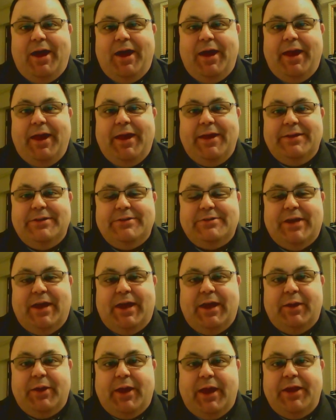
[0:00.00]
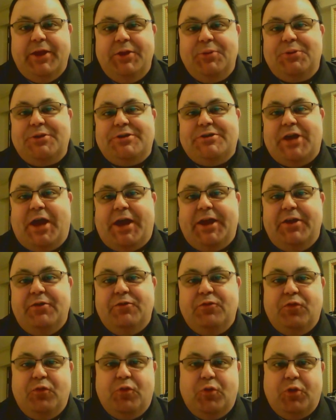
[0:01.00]
is getting you
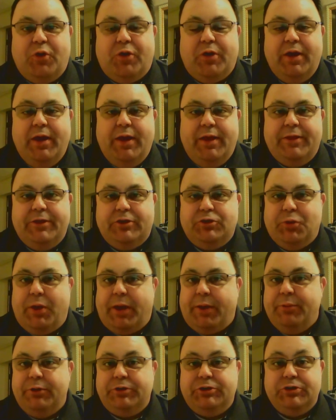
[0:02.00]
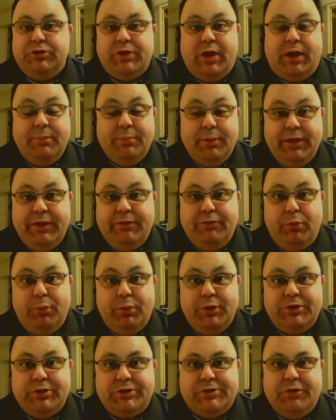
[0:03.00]
excited for the Trek, which is
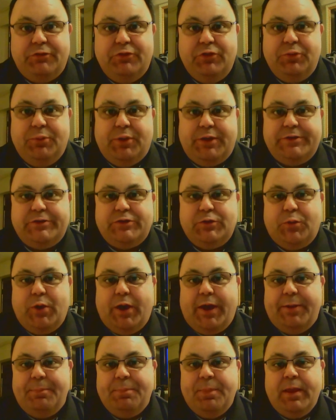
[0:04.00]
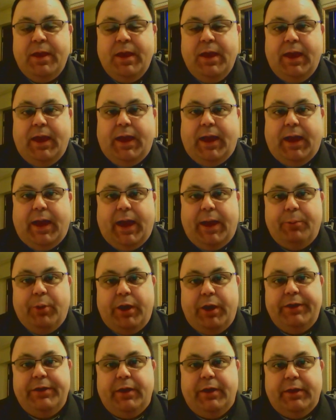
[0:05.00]
unbelievably just a few months away. I
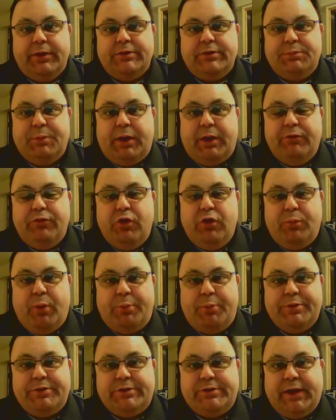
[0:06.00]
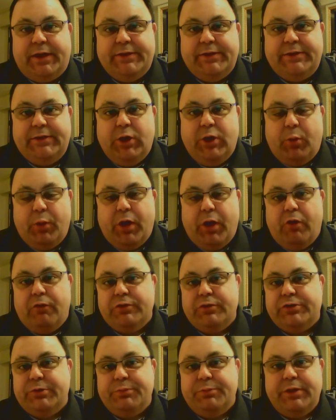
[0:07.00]
wanted to spend a few moments going
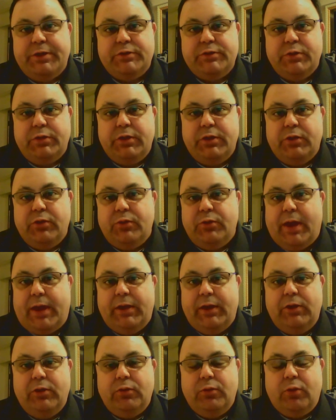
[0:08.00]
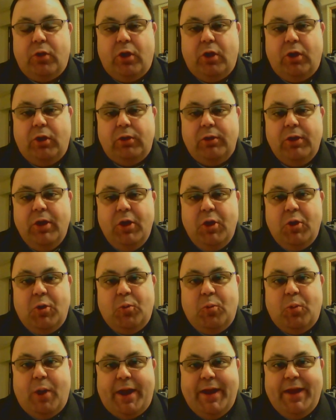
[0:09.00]
over some things with you, getting you all
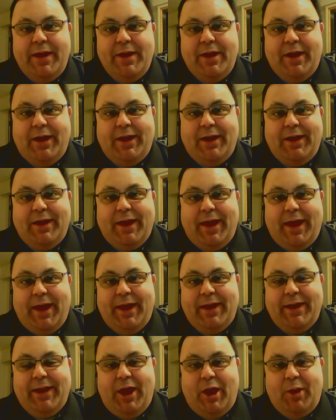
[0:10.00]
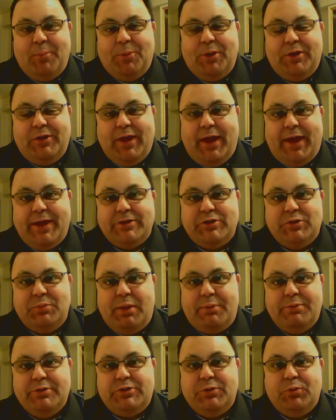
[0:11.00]
ready, and helping to answer
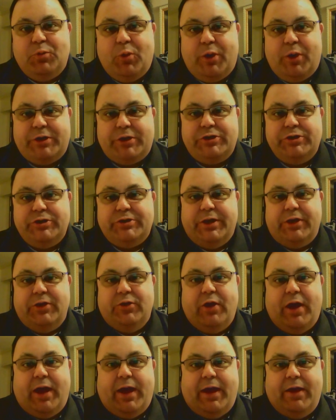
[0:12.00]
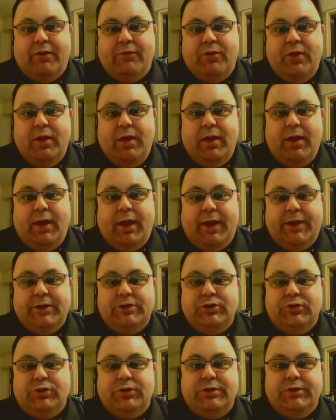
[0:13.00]
maybe some questions that you have
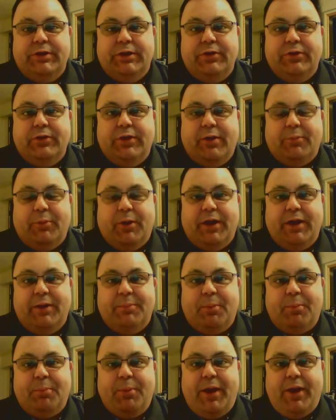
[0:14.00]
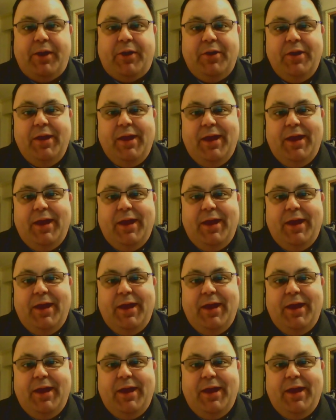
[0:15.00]
as you continue to get ready to prepare.